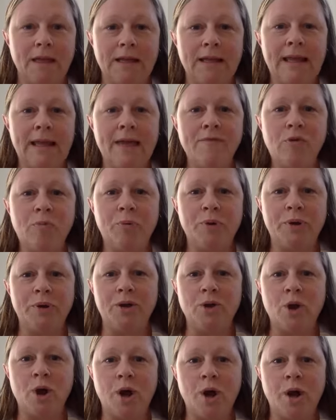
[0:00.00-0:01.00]
let everybody
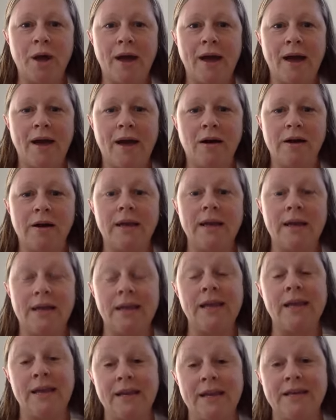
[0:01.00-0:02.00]
know how it,
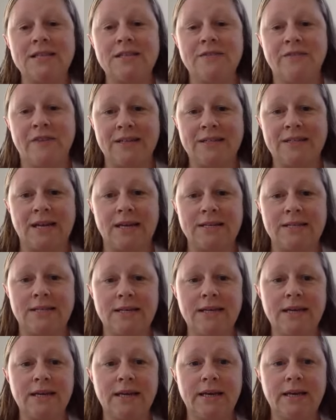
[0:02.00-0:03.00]
it is
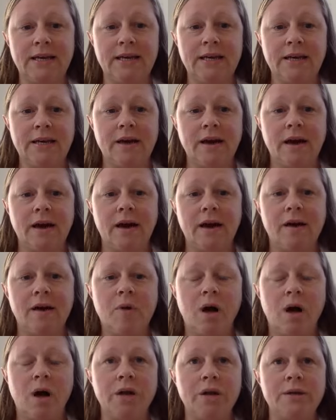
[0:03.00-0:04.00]
fantastic.
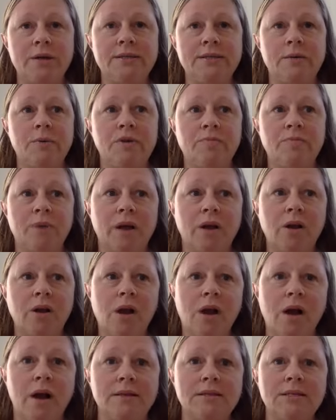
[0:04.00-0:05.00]
Um, I use it with my
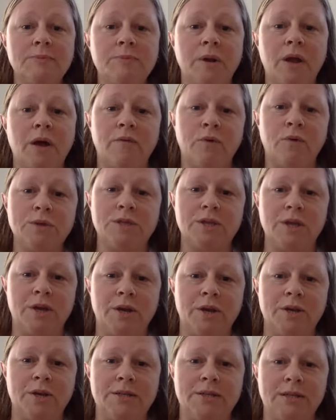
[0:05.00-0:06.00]
clients, but I've also
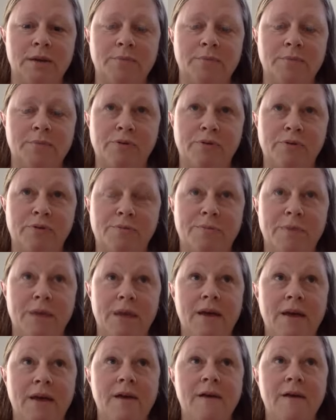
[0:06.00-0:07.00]
used it
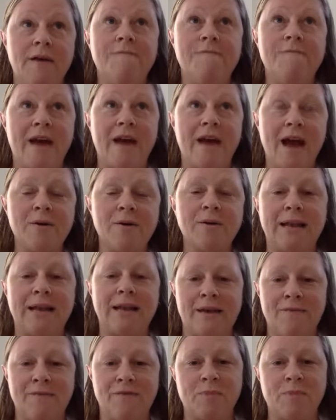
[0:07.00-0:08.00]

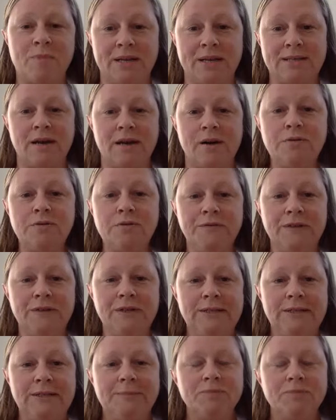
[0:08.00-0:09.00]
profoundly for myself.
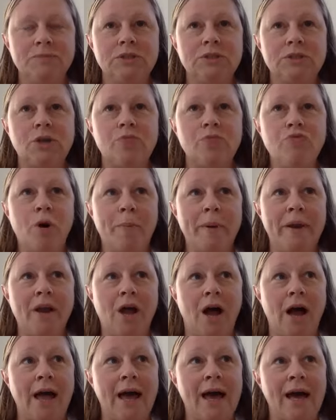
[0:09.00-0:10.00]
So,
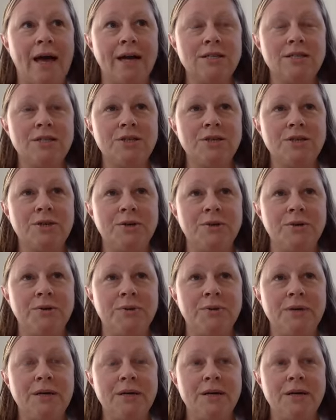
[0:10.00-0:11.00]
Robin, I had
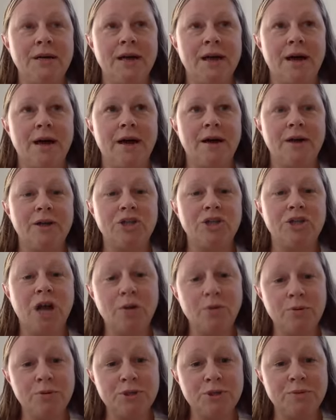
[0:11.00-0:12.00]
to uh,
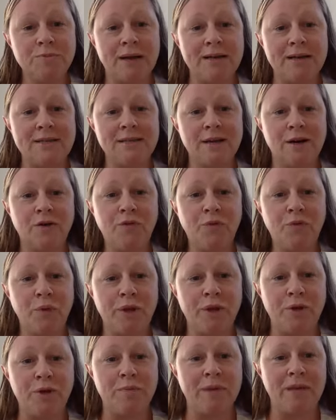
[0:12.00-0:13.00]
chuckle to myself when you